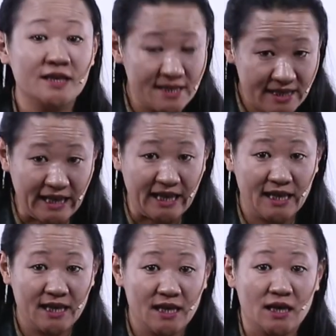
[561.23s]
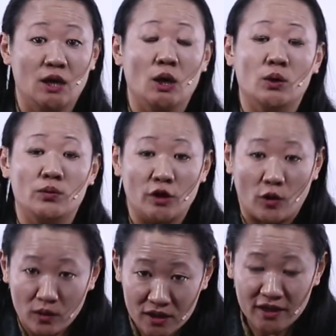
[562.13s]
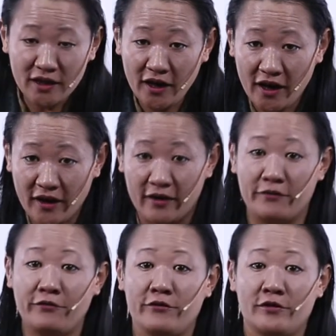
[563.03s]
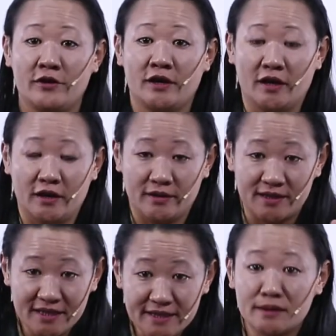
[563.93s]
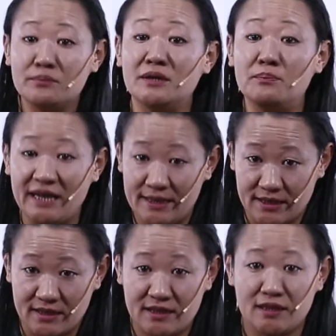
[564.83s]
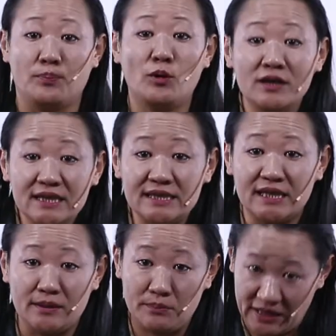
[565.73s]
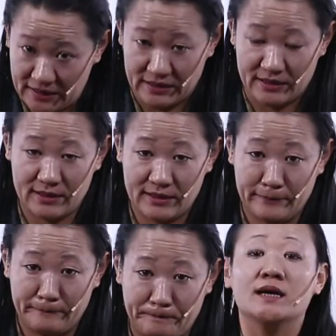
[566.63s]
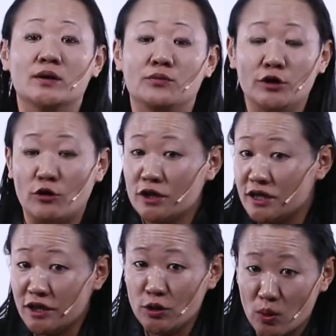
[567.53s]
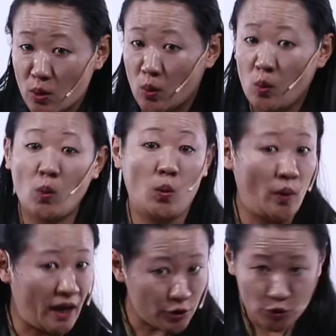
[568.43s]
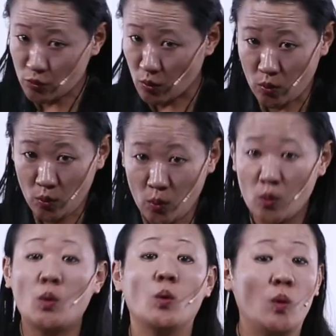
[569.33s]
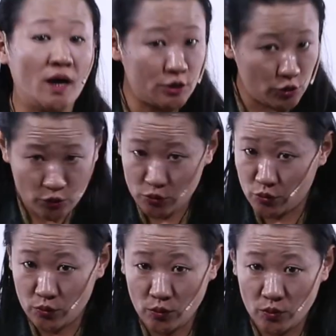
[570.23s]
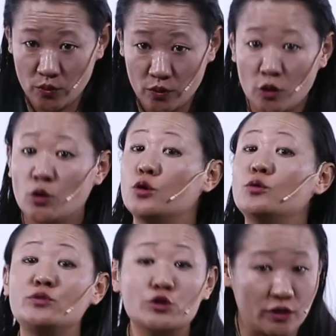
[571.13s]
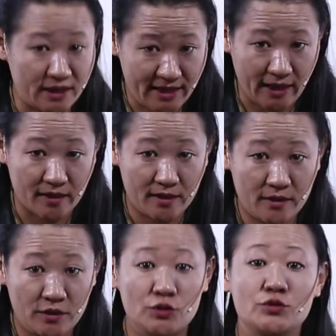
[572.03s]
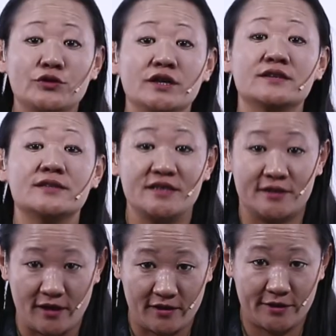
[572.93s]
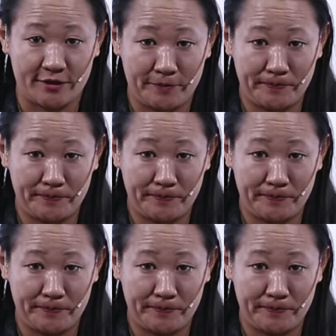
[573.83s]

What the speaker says: See, we already have the system in places, the policy in places. We already know where to go, what to do, whom to contact during this disaster.